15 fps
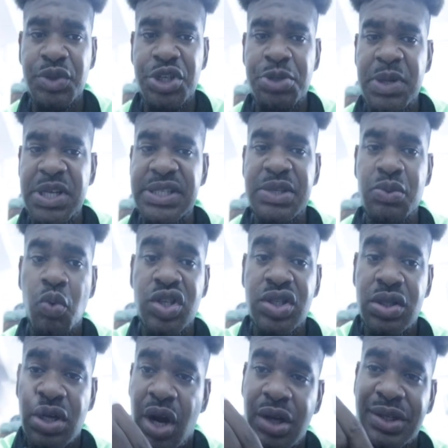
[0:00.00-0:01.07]
which means it
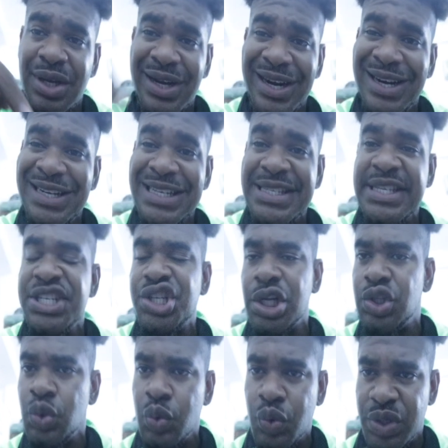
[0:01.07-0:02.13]
wasn't her
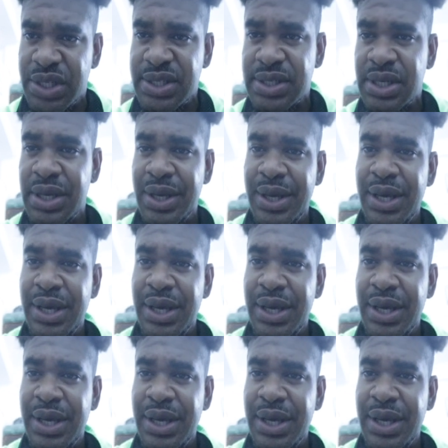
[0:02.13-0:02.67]
decision to do this.